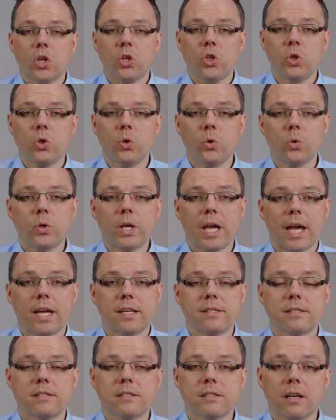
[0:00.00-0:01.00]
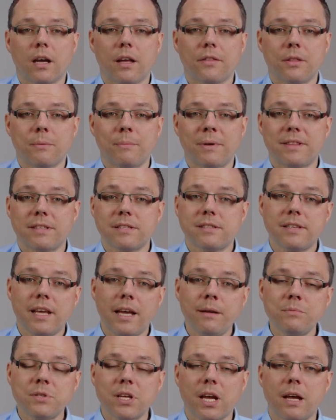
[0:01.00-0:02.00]
You can start them at the
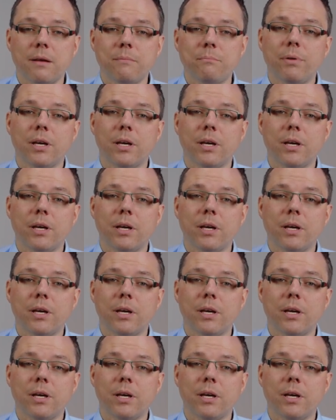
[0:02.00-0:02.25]
same time,